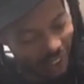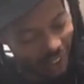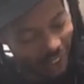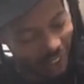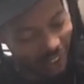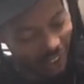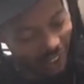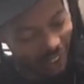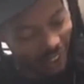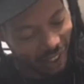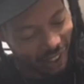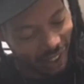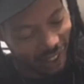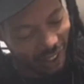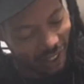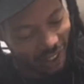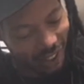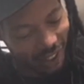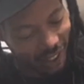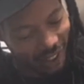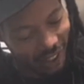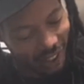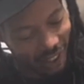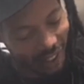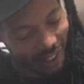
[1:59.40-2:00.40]
always in the
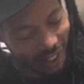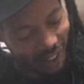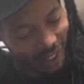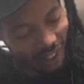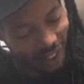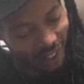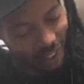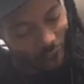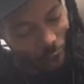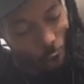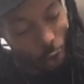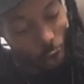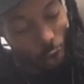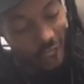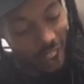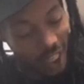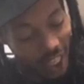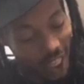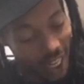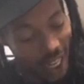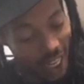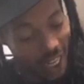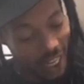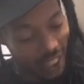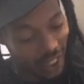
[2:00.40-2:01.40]
streets. I'm smuggled
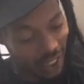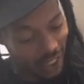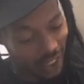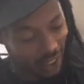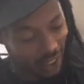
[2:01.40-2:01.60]
in many